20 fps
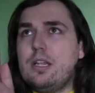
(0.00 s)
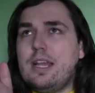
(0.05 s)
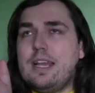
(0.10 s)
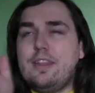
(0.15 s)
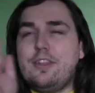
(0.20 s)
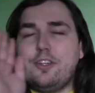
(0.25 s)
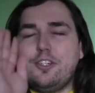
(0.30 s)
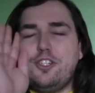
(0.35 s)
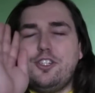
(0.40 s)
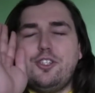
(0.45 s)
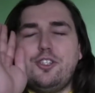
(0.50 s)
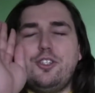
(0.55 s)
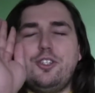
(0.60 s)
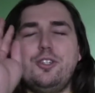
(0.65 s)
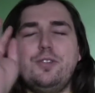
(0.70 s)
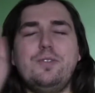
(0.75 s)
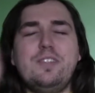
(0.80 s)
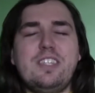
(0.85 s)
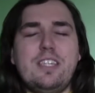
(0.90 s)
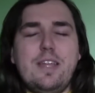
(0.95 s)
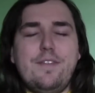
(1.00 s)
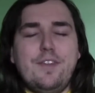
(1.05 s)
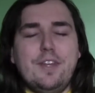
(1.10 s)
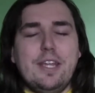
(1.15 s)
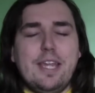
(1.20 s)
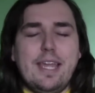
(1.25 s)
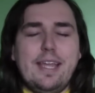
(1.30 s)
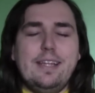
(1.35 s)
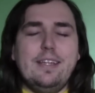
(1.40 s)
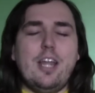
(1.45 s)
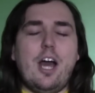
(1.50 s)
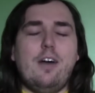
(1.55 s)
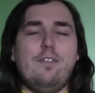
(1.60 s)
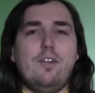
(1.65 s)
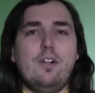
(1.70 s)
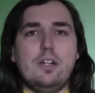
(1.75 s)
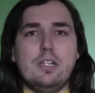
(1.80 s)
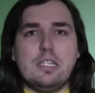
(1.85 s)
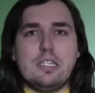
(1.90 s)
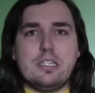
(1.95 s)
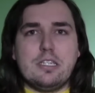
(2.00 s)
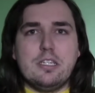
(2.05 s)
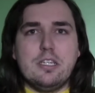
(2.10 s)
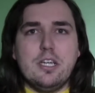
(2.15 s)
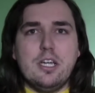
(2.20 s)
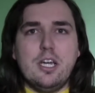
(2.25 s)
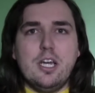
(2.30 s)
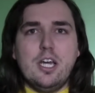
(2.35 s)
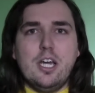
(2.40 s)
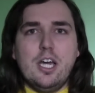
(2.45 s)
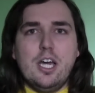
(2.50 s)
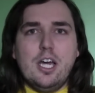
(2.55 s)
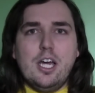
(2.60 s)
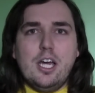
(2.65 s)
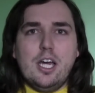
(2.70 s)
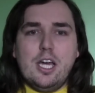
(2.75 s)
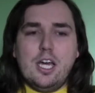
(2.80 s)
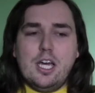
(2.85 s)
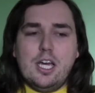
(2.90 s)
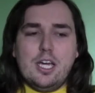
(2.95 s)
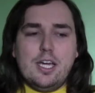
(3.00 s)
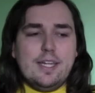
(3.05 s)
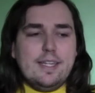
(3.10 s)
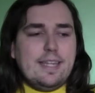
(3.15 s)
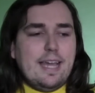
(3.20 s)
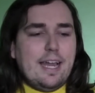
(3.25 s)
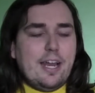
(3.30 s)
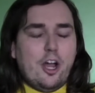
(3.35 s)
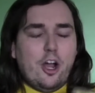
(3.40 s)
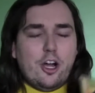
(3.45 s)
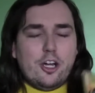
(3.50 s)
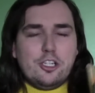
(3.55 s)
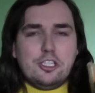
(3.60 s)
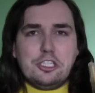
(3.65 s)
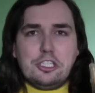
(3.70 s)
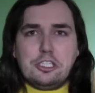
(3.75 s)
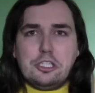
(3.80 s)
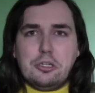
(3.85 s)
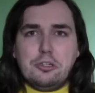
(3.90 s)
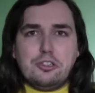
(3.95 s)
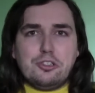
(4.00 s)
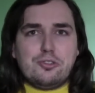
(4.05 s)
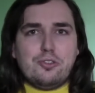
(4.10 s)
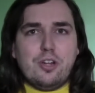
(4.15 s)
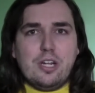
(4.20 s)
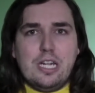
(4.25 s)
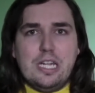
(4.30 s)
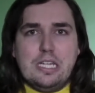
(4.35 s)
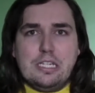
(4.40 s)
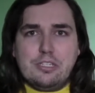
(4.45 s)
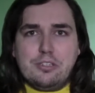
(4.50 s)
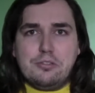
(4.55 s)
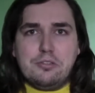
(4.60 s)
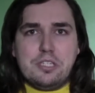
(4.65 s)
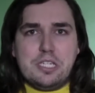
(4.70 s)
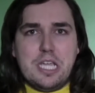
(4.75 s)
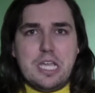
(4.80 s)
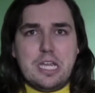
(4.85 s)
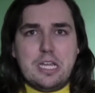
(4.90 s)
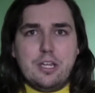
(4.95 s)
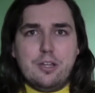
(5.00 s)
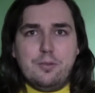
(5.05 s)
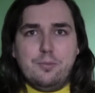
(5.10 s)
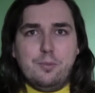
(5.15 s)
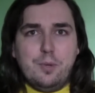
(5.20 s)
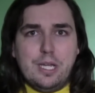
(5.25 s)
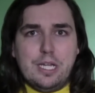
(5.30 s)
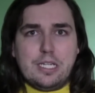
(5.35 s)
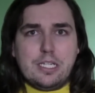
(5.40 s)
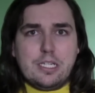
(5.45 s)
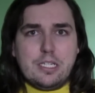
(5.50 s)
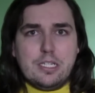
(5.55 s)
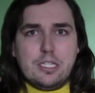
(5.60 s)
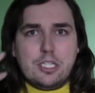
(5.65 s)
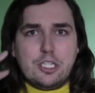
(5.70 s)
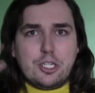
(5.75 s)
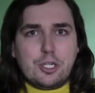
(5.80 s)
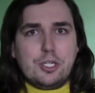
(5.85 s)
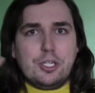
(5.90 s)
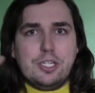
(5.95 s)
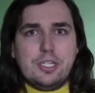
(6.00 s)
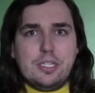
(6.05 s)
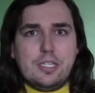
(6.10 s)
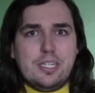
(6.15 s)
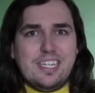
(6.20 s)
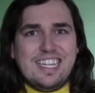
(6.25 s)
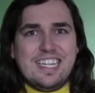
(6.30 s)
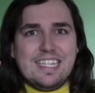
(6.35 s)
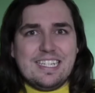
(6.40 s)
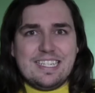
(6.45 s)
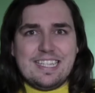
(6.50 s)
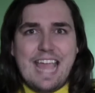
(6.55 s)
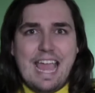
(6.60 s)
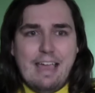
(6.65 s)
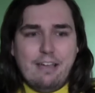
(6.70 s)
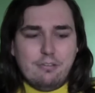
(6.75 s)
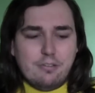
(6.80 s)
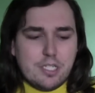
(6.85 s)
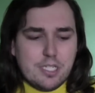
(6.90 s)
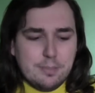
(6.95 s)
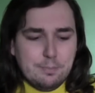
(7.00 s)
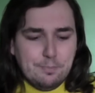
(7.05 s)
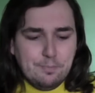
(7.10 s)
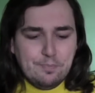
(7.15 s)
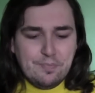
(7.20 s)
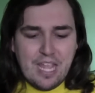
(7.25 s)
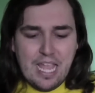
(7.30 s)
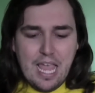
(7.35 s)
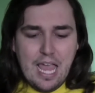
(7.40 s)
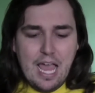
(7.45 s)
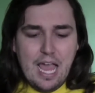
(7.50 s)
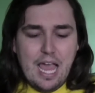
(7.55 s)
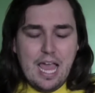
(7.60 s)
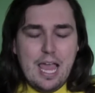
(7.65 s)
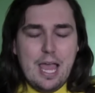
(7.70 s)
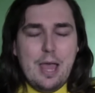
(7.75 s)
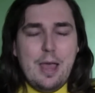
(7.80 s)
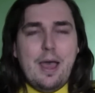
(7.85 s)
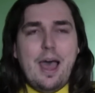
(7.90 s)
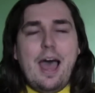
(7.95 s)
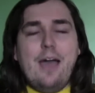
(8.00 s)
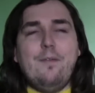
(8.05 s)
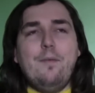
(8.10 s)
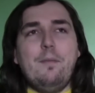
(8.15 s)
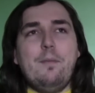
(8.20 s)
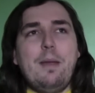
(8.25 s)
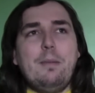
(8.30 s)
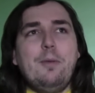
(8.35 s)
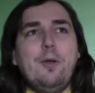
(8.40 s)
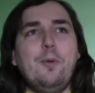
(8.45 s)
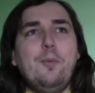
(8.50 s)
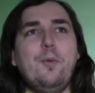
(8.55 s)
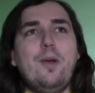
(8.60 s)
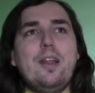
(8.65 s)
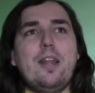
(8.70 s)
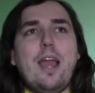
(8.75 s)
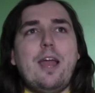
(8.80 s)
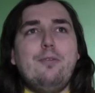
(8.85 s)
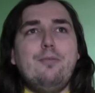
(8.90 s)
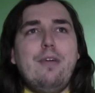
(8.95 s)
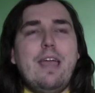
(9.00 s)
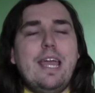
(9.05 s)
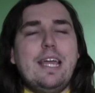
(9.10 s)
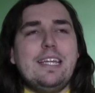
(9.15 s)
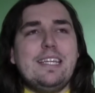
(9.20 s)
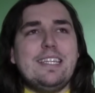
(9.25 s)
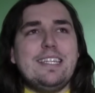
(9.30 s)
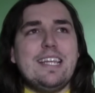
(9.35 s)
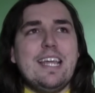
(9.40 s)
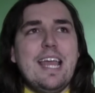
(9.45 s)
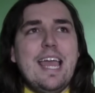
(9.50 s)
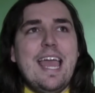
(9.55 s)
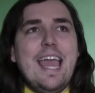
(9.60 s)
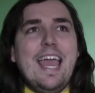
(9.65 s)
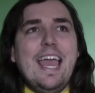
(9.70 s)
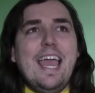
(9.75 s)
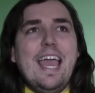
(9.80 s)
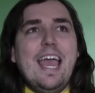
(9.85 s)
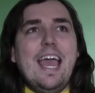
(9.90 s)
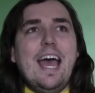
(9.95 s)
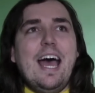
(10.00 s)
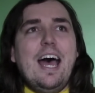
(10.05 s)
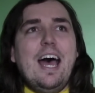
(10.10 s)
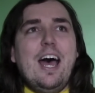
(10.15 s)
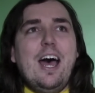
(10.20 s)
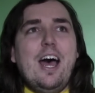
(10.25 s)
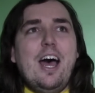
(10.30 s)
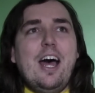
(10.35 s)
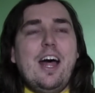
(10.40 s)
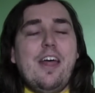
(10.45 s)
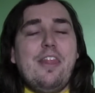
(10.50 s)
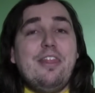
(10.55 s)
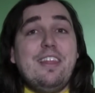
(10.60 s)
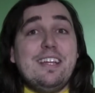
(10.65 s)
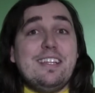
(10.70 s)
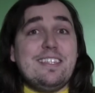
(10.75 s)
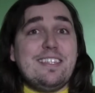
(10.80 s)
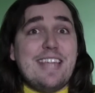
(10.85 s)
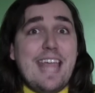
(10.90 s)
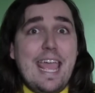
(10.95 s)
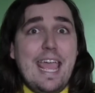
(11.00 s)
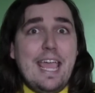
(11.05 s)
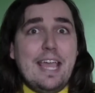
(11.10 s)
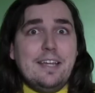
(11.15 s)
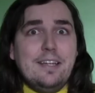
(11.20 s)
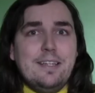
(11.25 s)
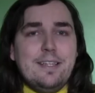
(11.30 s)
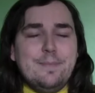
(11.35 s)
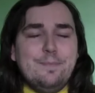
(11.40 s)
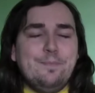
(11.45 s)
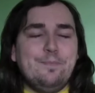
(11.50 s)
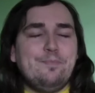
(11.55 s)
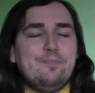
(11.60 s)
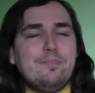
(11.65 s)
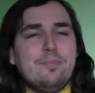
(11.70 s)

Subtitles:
there's two Stephen King novels that are so strongly associated with certain sounds. I remember when I read The Stand,